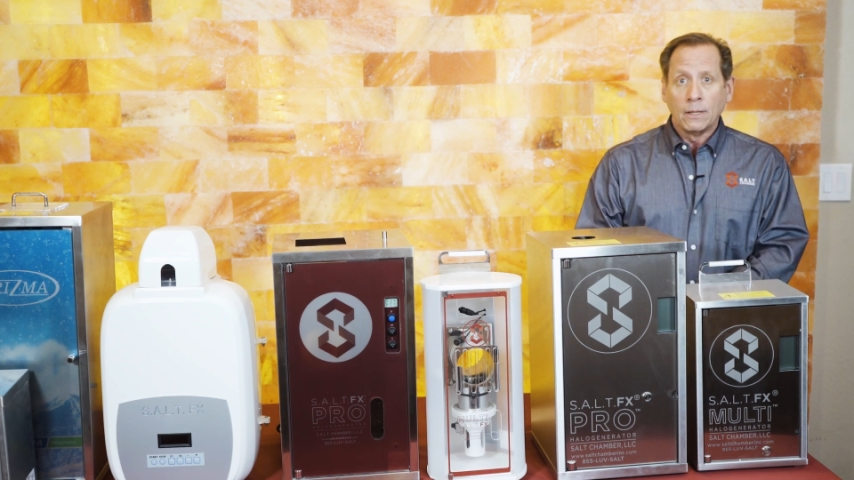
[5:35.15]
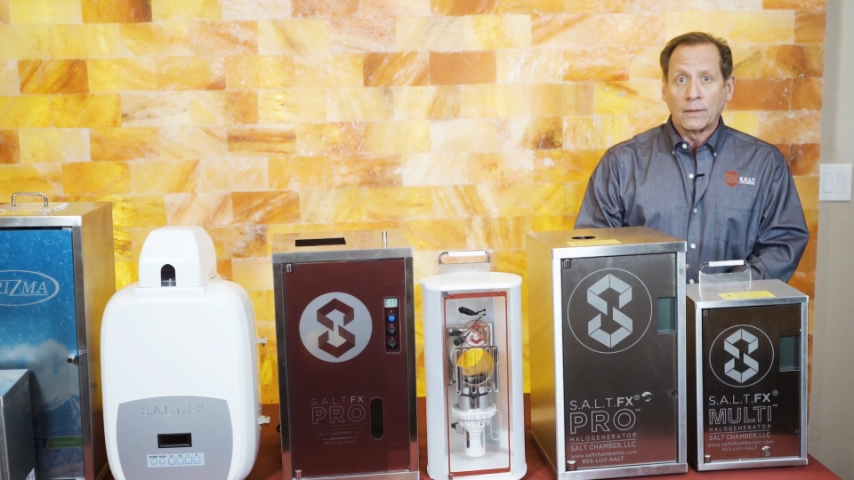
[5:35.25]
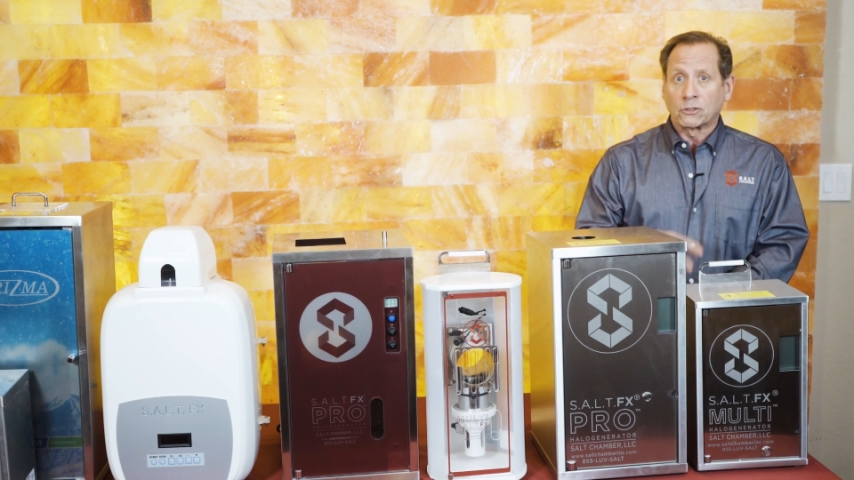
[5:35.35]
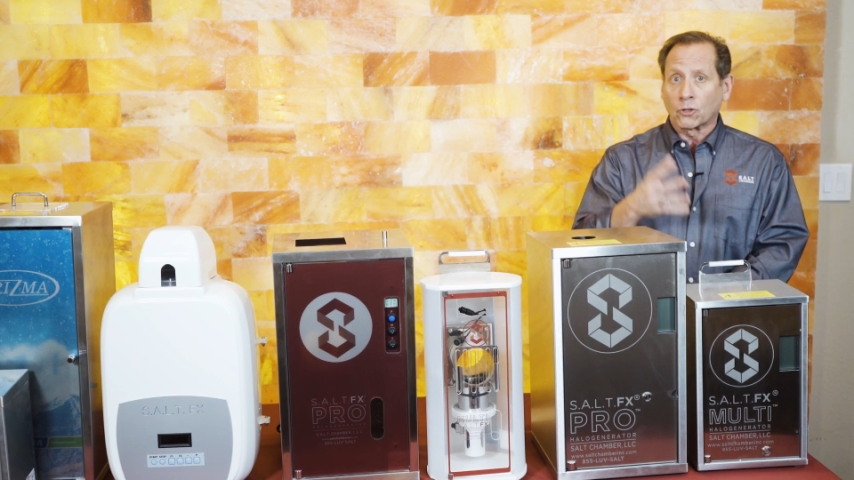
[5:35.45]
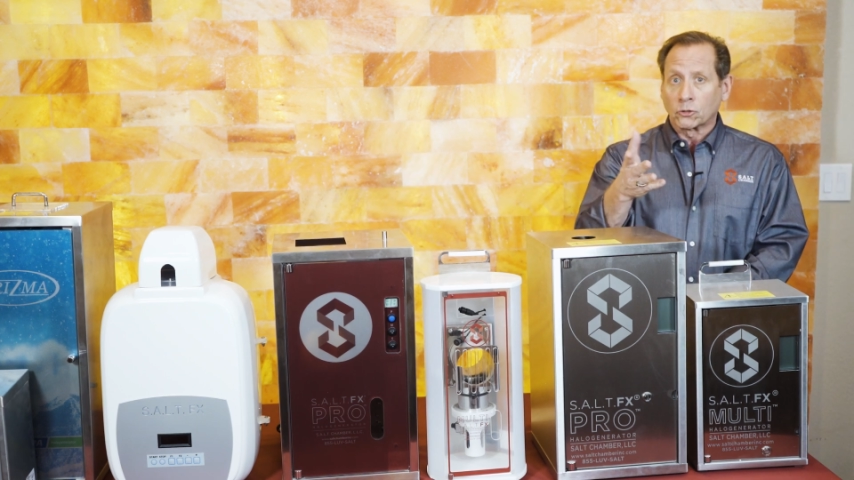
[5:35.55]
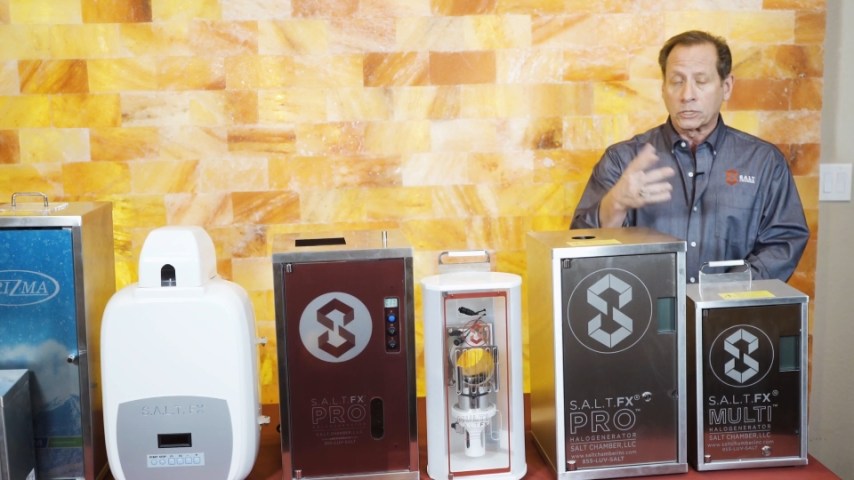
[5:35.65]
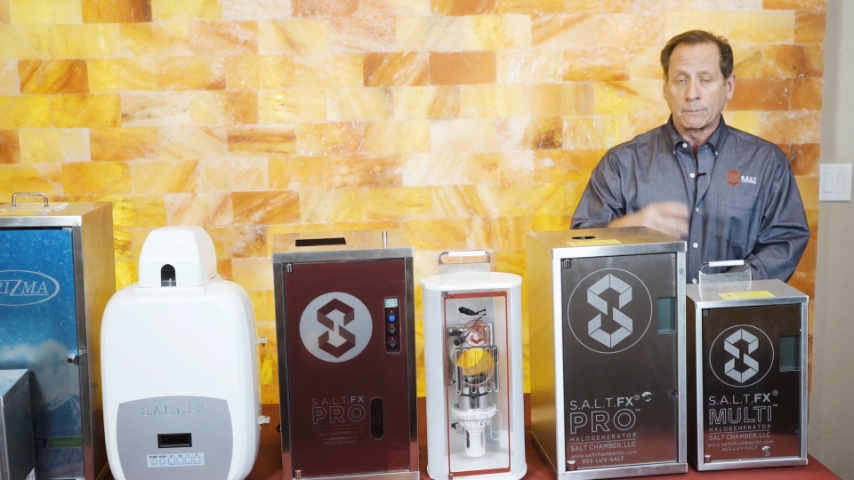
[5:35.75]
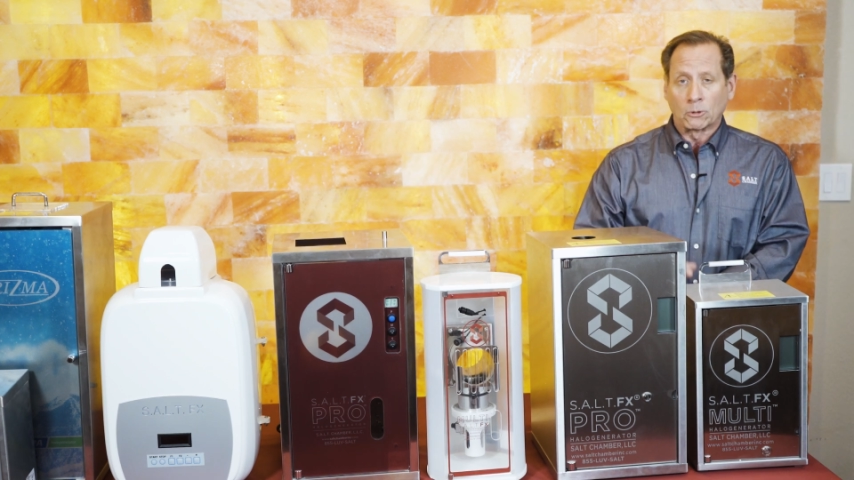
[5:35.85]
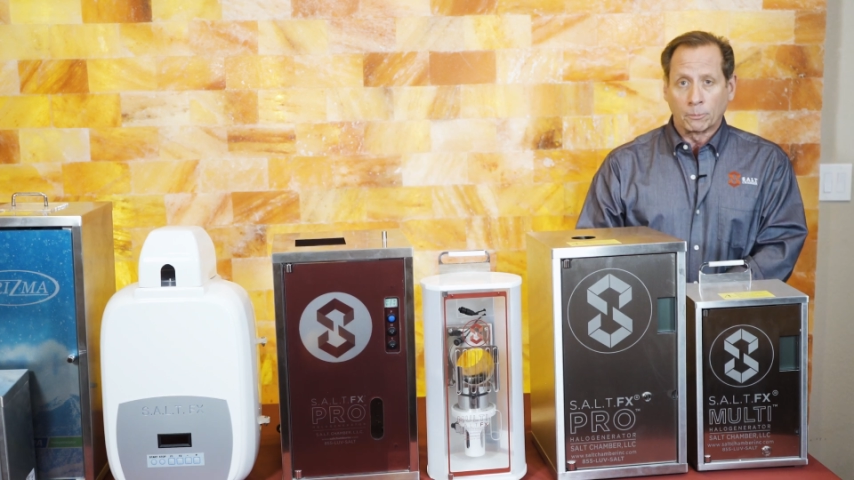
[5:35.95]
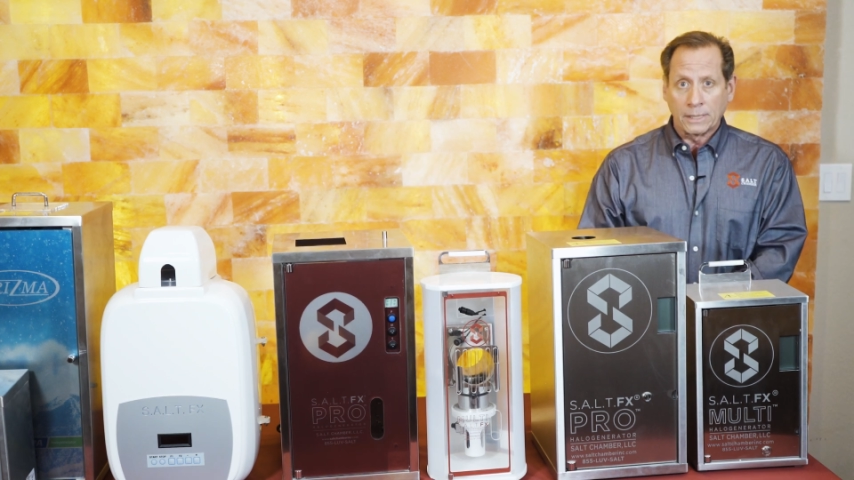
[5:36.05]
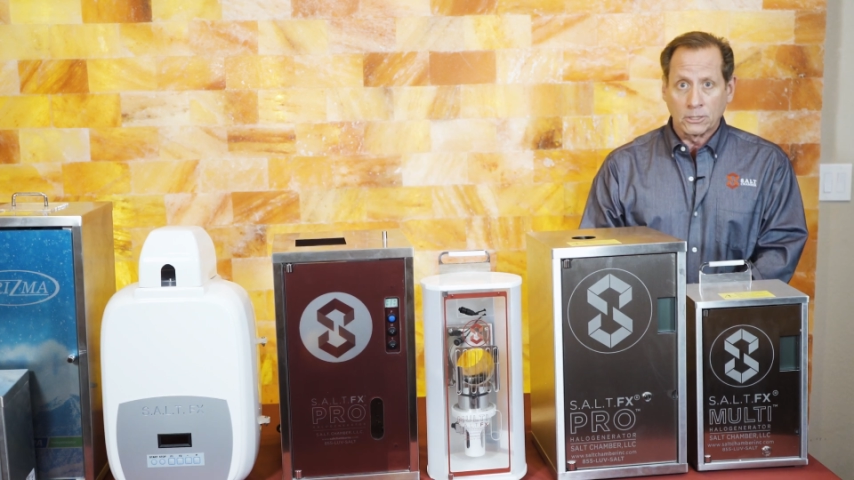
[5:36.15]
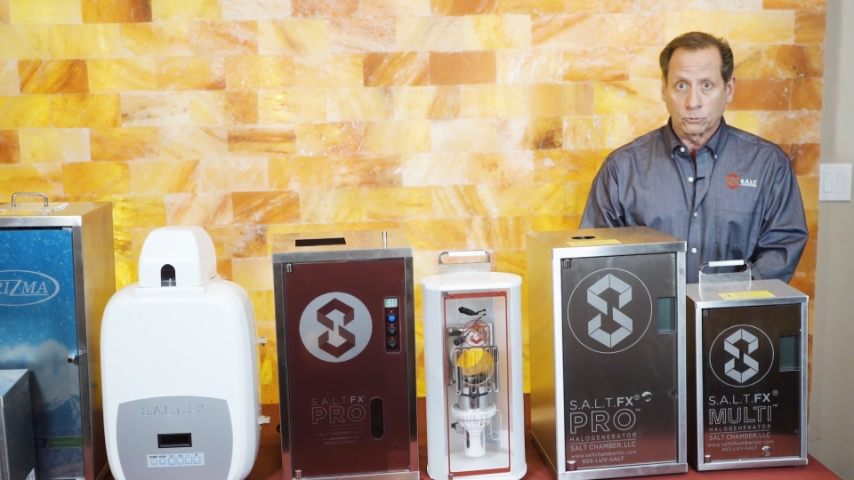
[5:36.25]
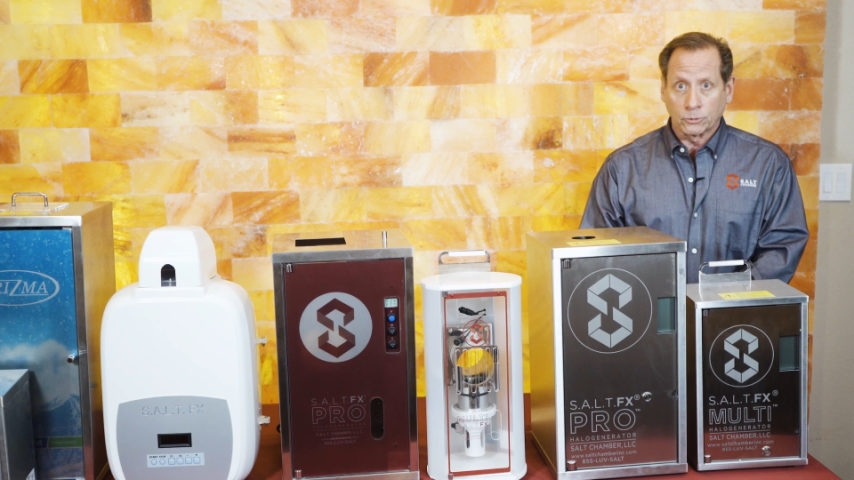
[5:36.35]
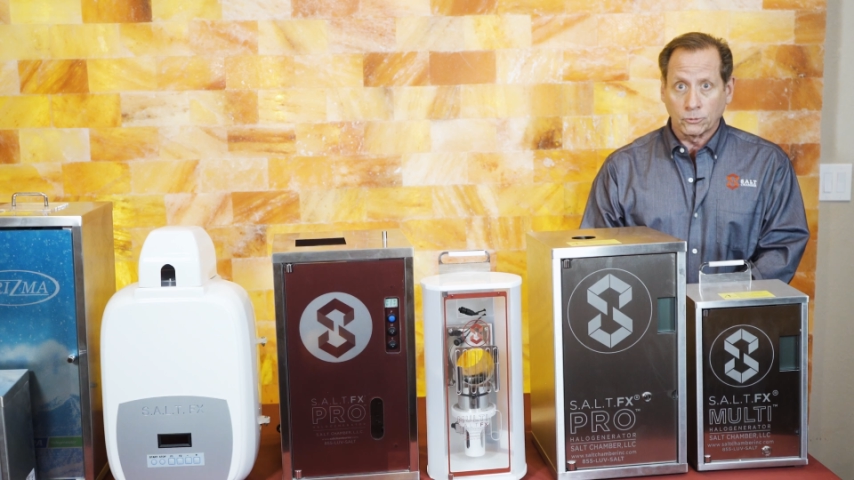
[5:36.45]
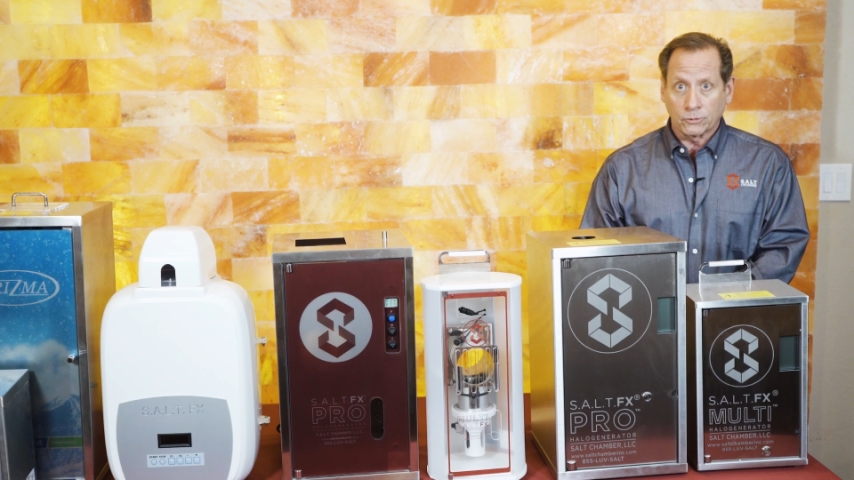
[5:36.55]
that Salt Chamber will be
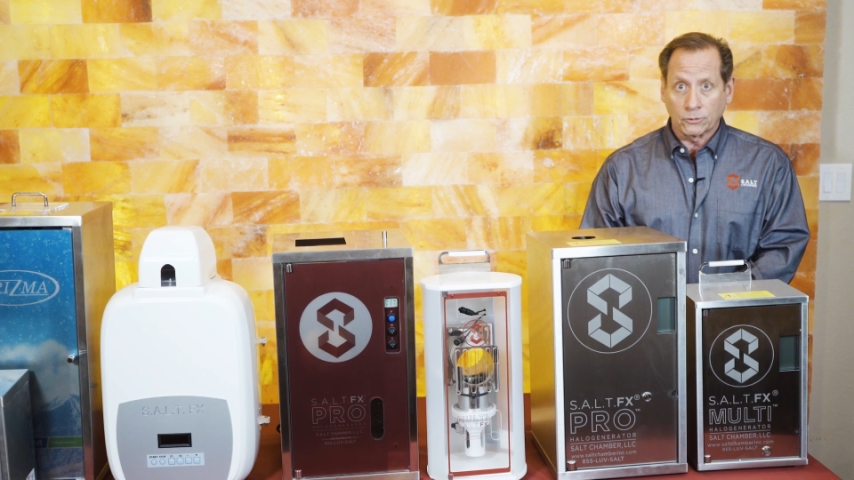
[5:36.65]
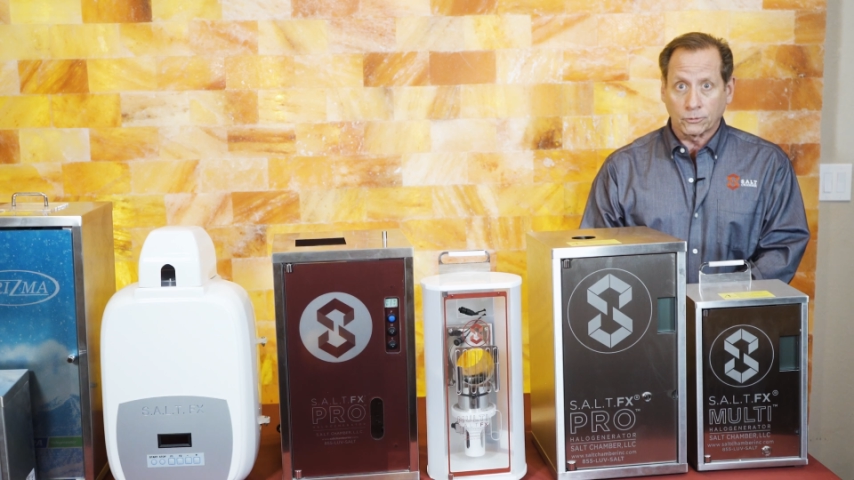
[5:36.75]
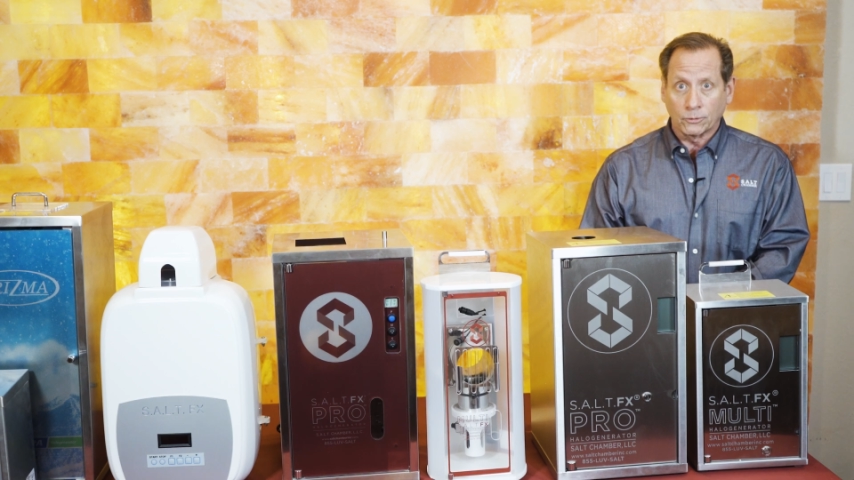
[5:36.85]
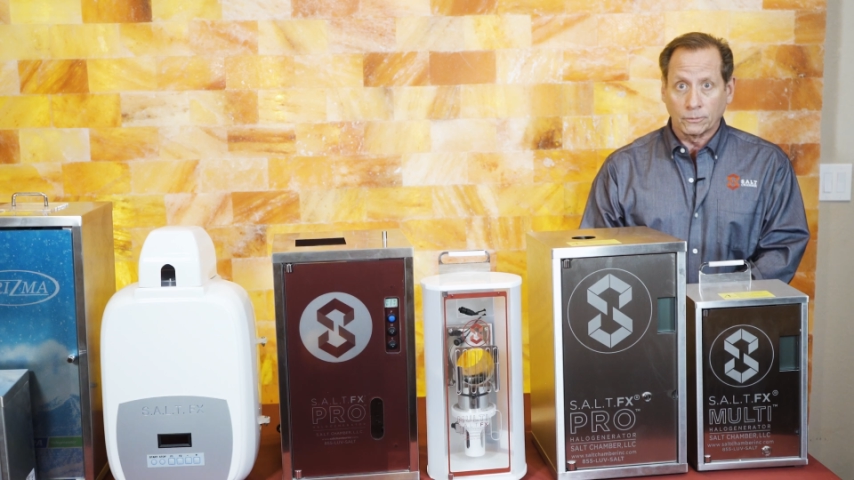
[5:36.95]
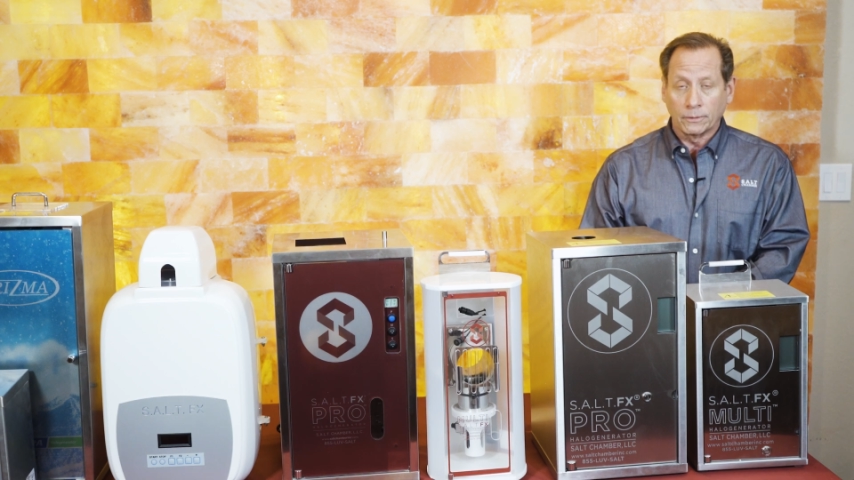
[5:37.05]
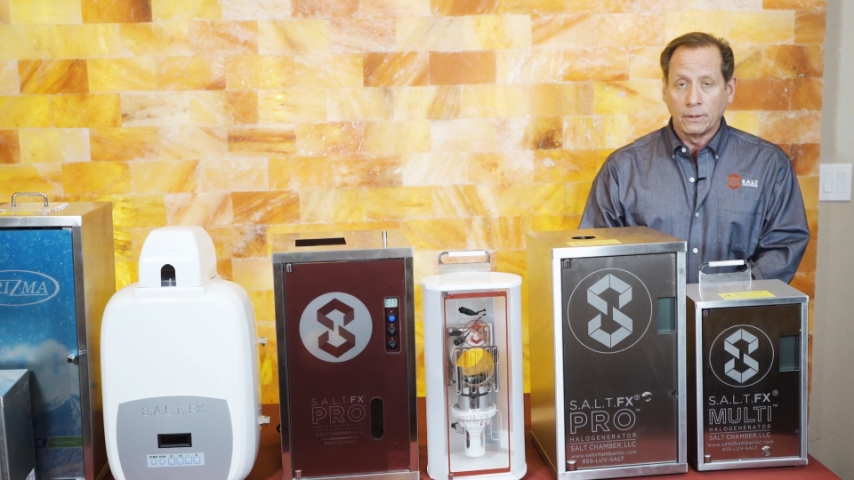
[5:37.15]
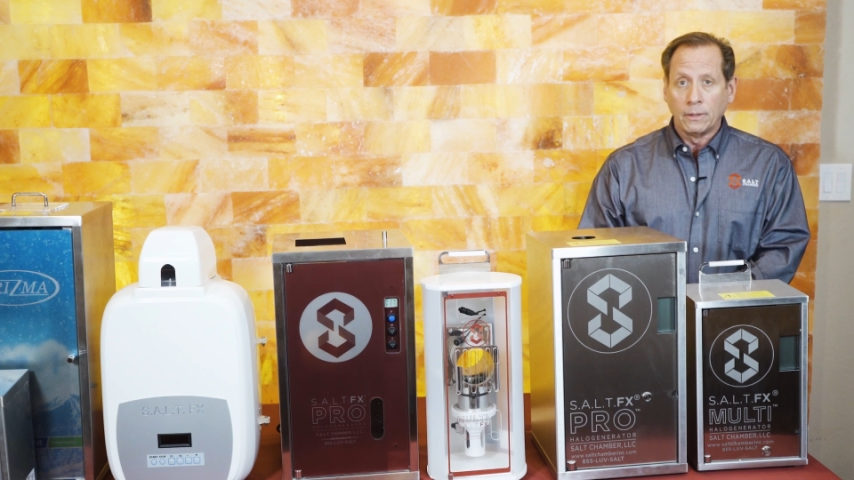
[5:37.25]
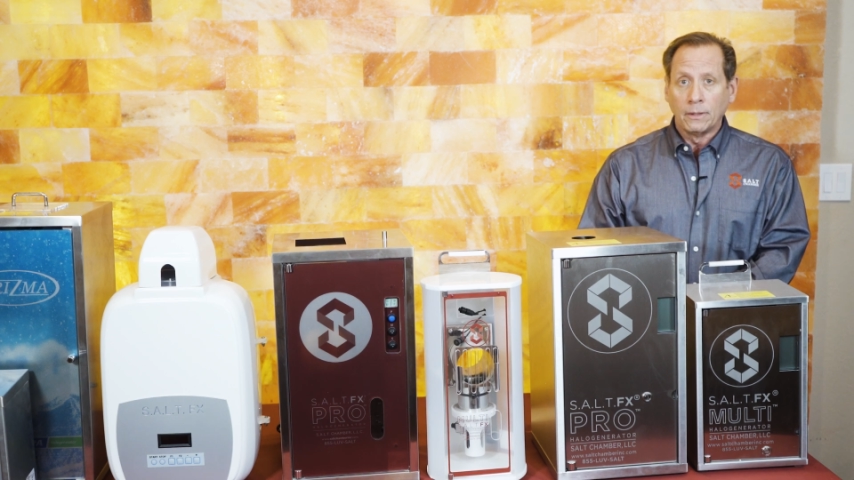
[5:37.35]
introducing soon.